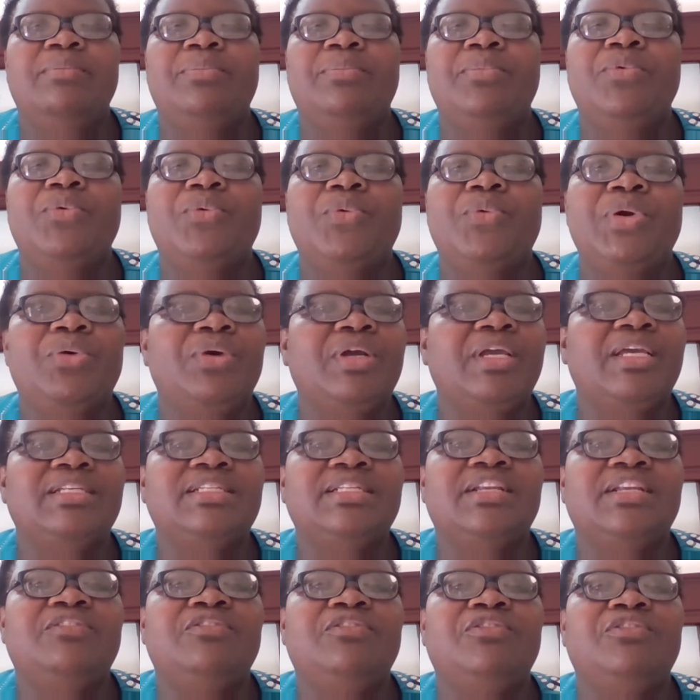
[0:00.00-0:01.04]
well
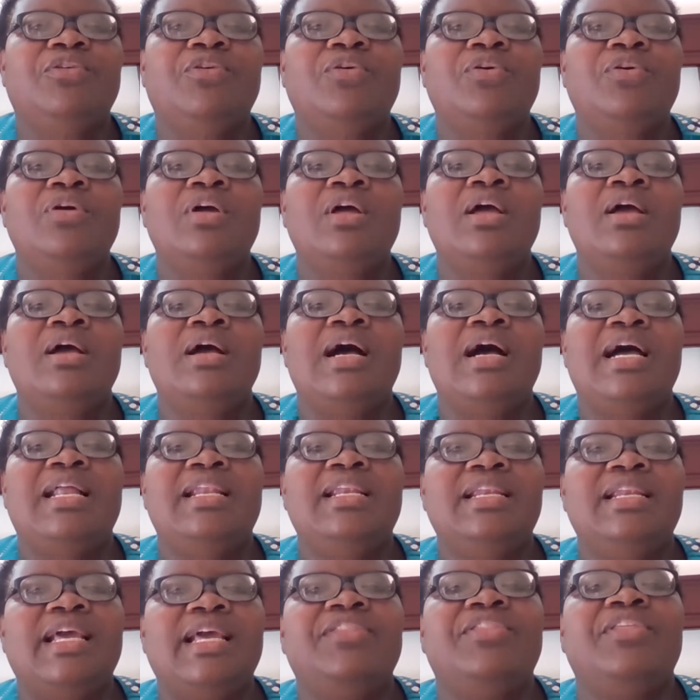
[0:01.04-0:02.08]
catered for,
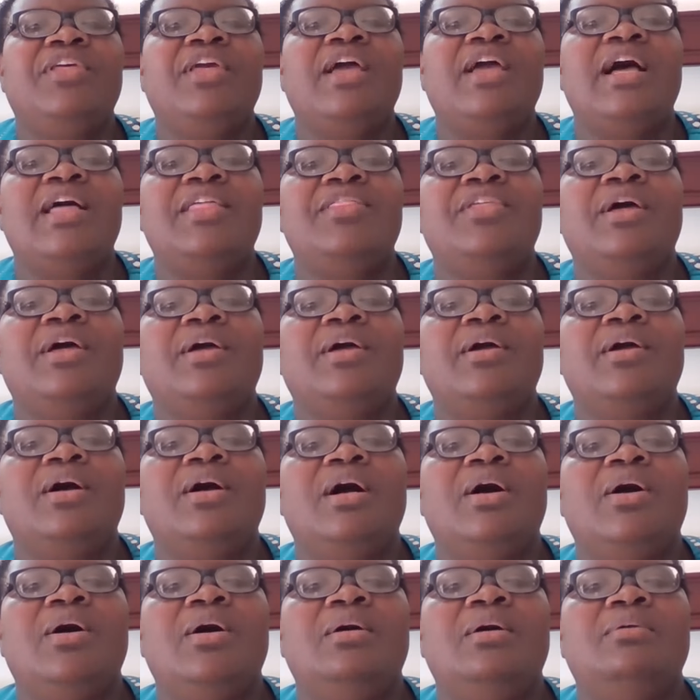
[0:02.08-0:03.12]
unlike the other
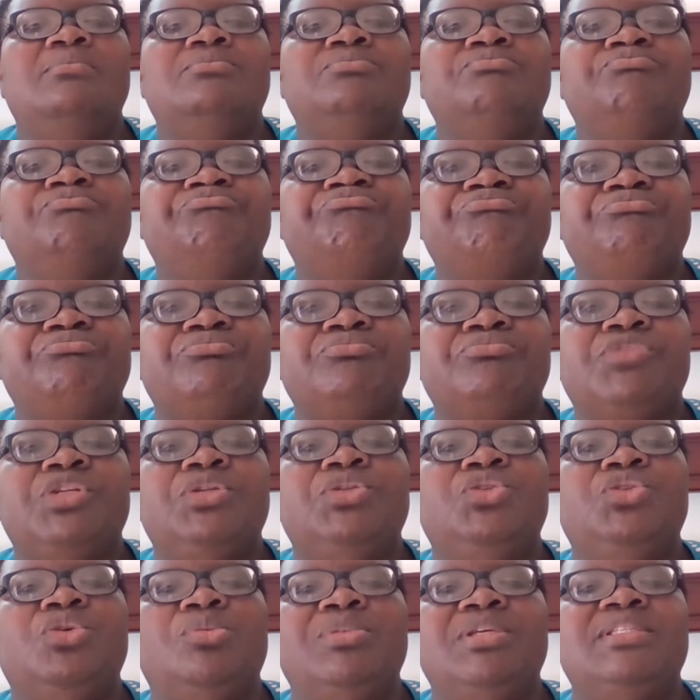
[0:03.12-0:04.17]

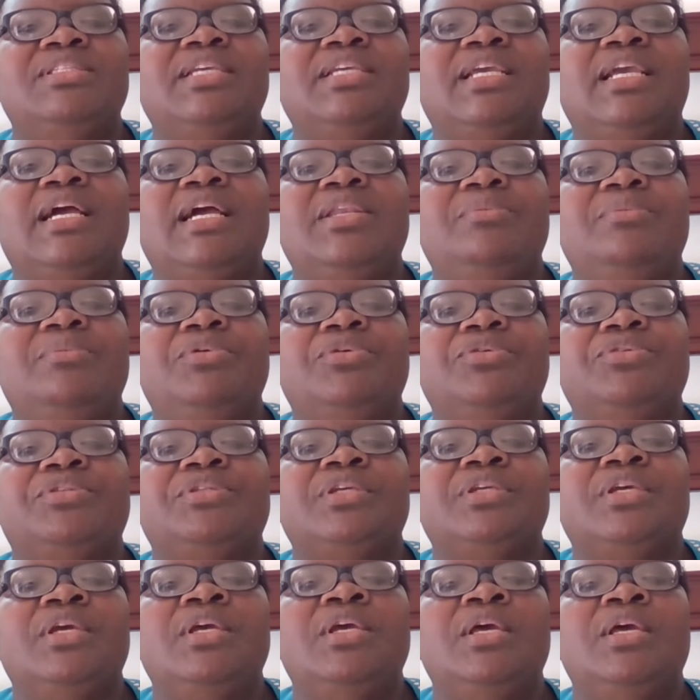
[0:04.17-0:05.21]
the domestic
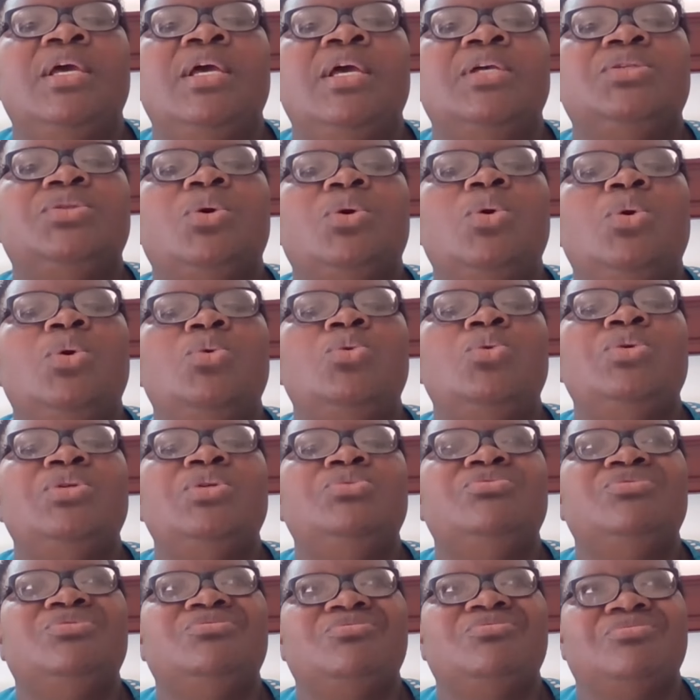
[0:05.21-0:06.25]
animals.
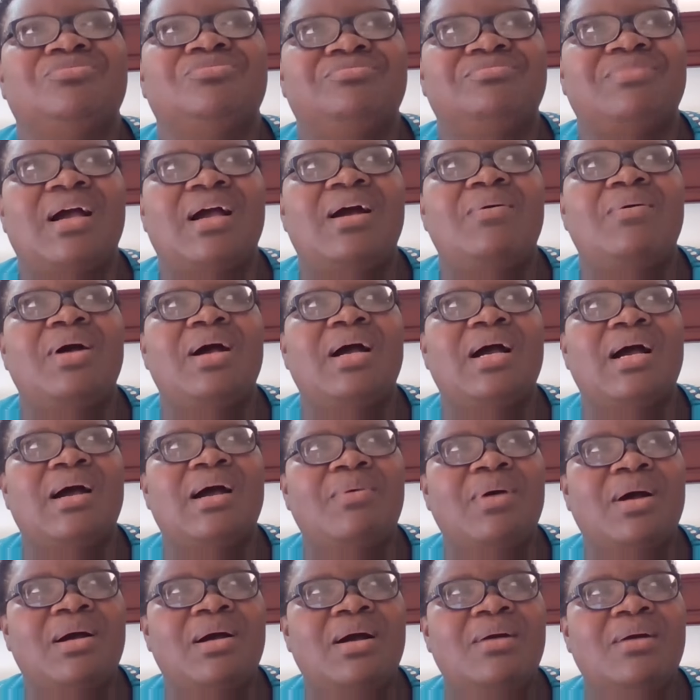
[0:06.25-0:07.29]
So
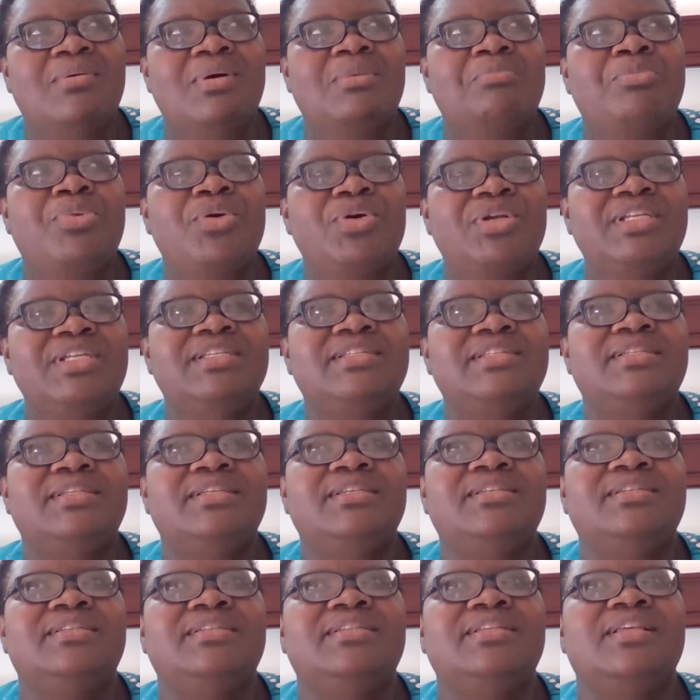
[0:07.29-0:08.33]
our
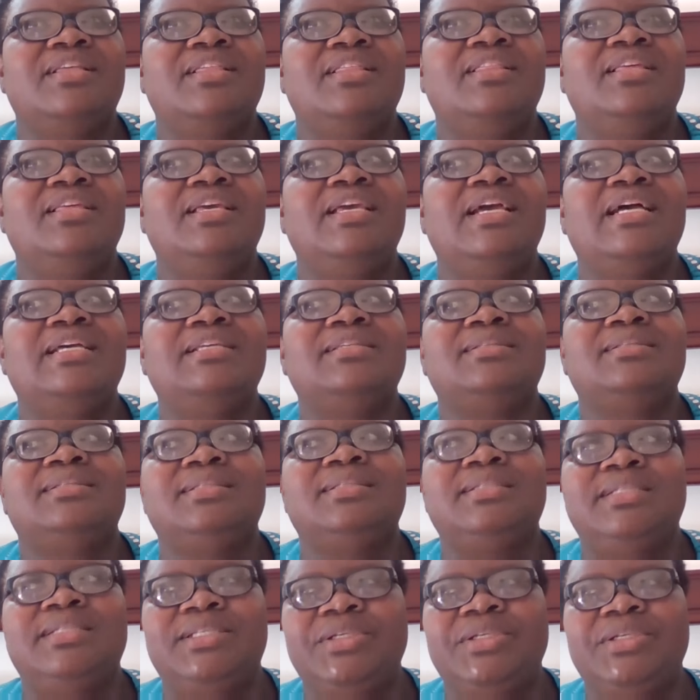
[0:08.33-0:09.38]
policies, they are
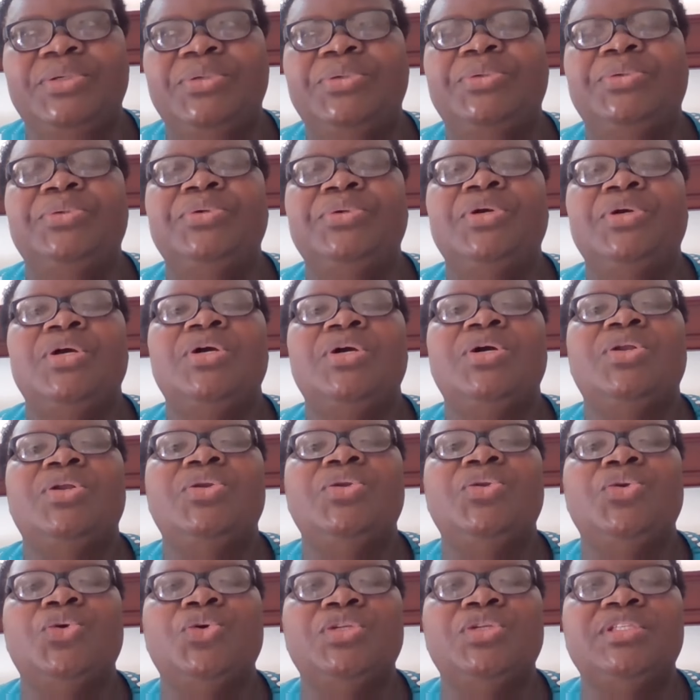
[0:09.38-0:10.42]
still
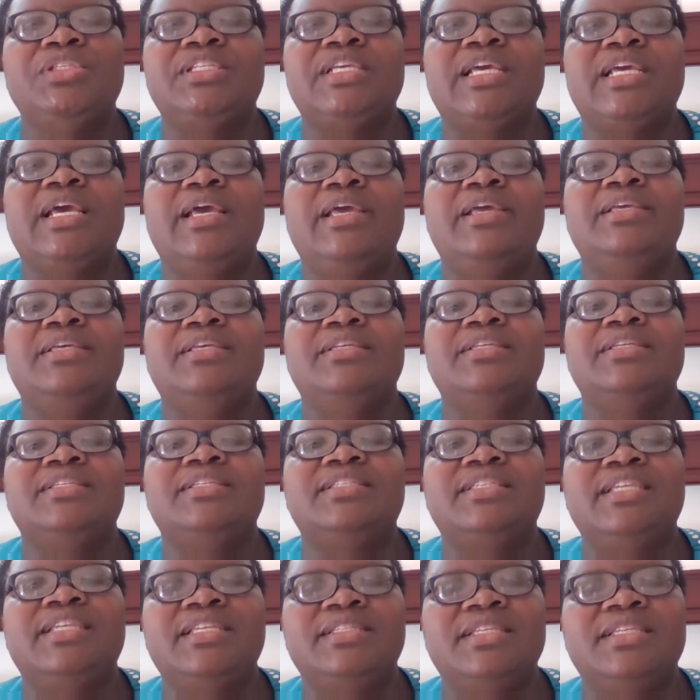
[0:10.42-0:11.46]
not
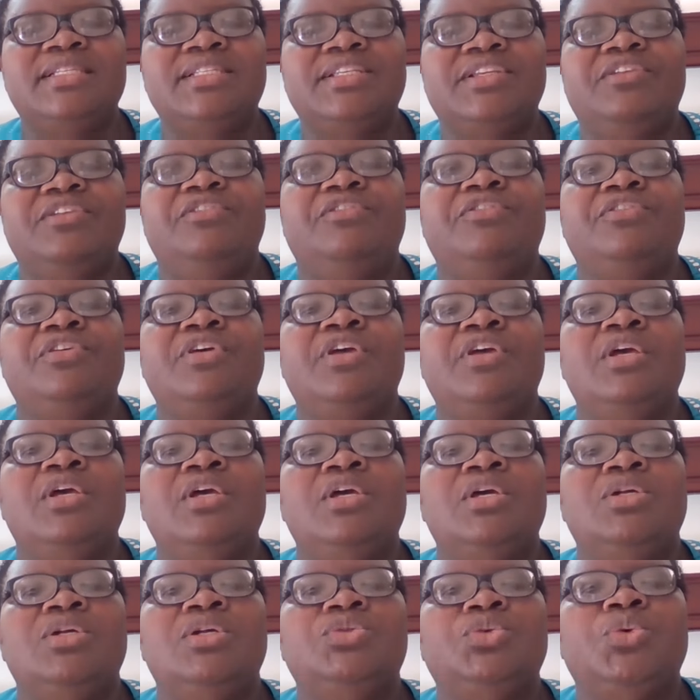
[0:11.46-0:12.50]
sensitive
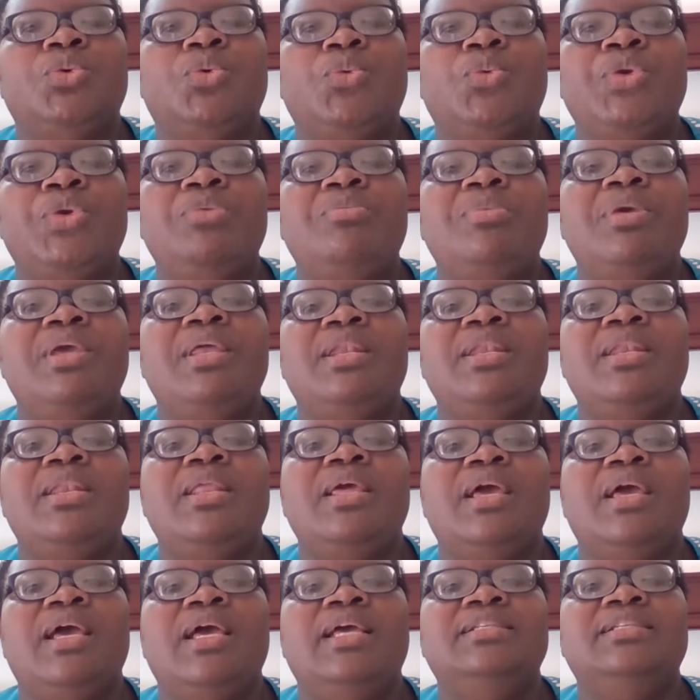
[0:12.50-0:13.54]
to women
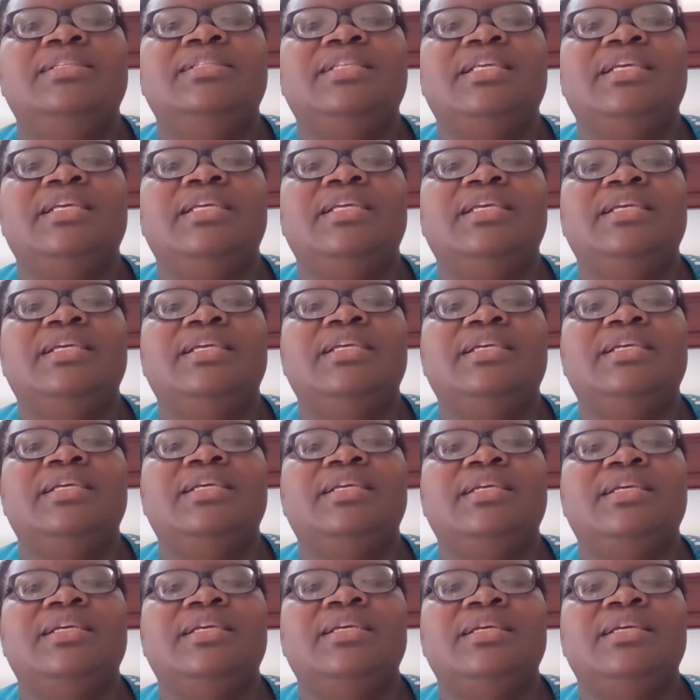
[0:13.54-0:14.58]
and the